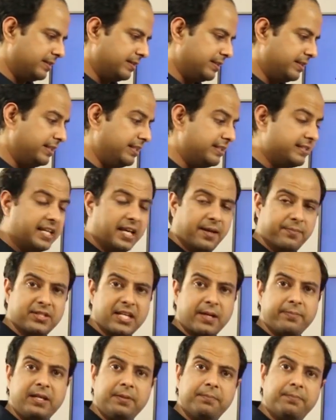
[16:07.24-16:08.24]
These games
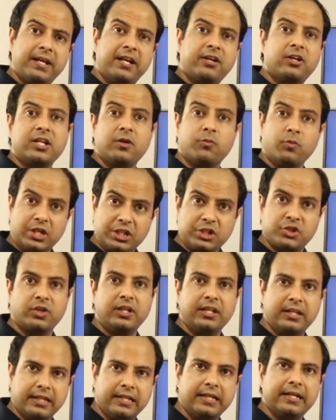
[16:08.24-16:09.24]
are being played on a
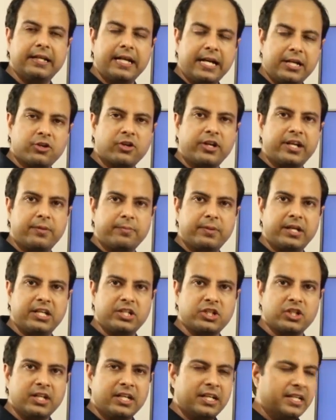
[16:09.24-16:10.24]
virtual Android
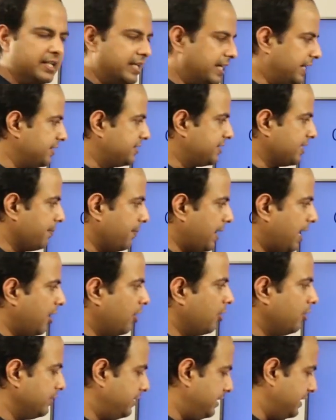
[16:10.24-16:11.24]
image, and
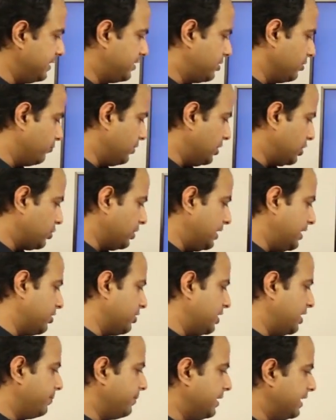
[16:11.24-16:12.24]
somehow these virtual
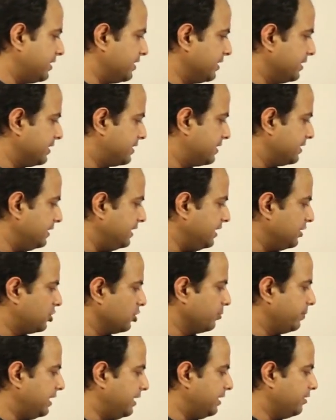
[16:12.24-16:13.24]
Android images need
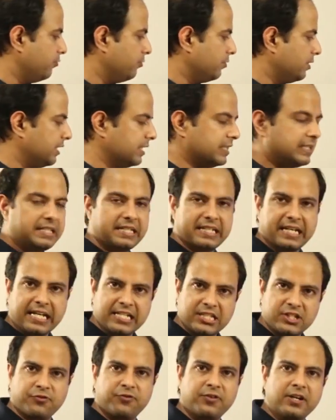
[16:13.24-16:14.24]
to be
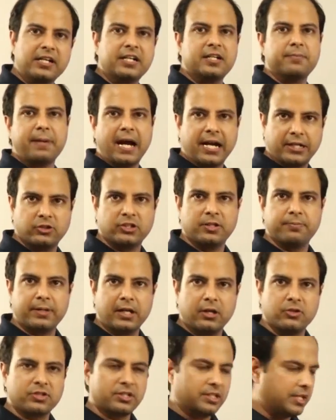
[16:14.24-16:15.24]
transferred back to the
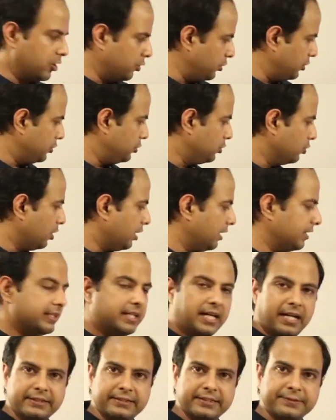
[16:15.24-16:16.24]
browser. How do you do all
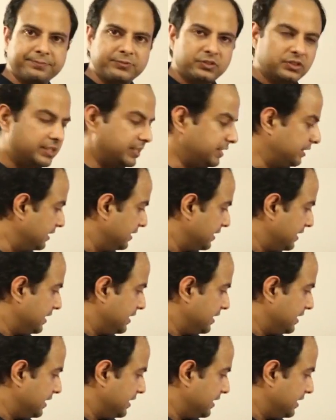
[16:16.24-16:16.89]
that? Right.